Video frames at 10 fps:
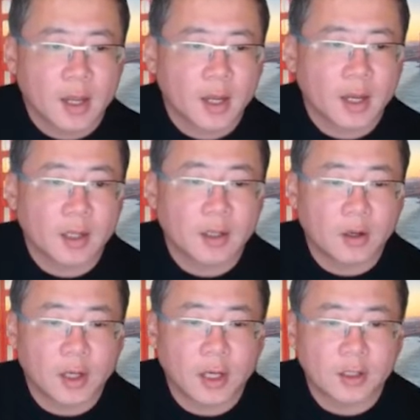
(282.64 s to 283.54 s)
And
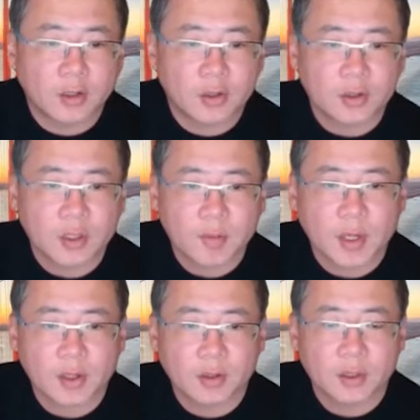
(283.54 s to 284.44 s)
it also
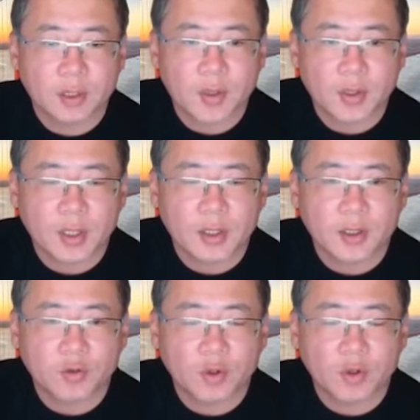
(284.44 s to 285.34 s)
simulate
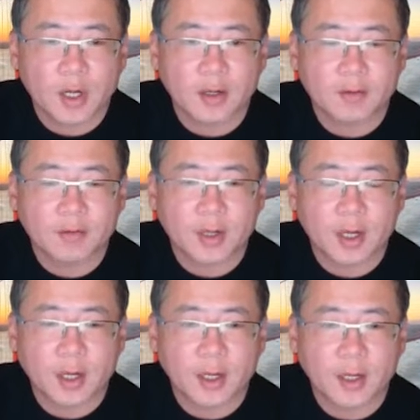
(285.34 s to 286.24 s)
the real life
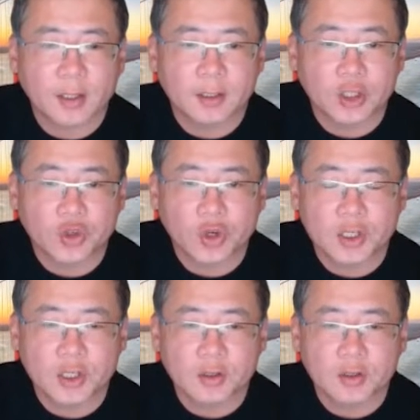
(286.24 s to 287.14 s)

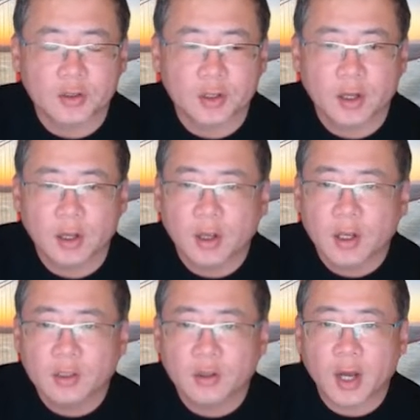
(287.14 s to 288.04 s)
situation.
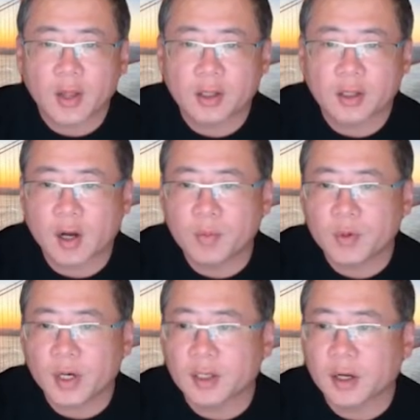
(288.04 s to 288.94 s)
So on the
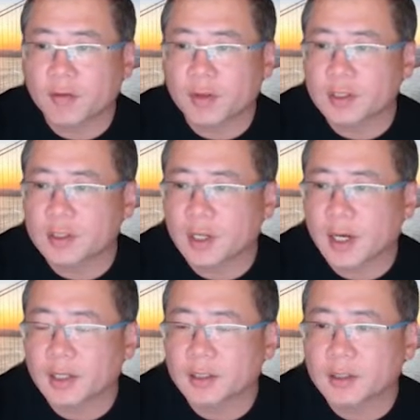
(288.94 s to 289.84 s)
top right of this
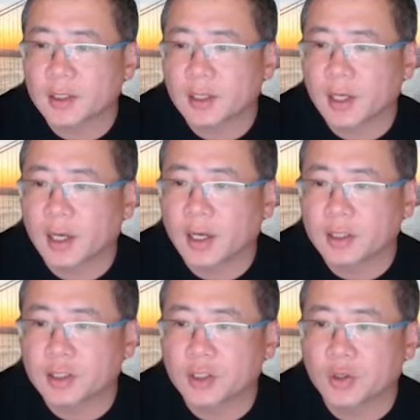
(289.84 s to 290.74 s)
slide,
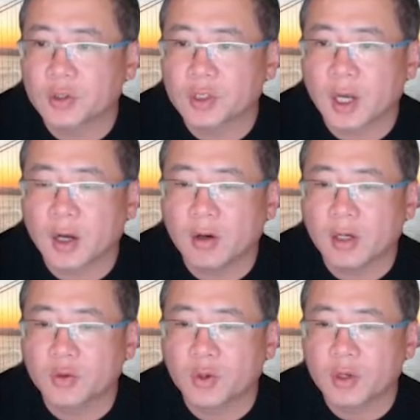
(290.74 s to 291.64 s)
it shows
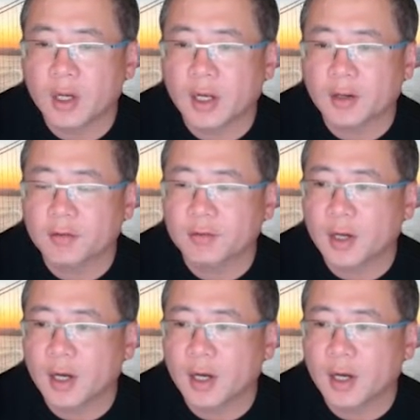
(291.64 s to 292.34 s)
how a real life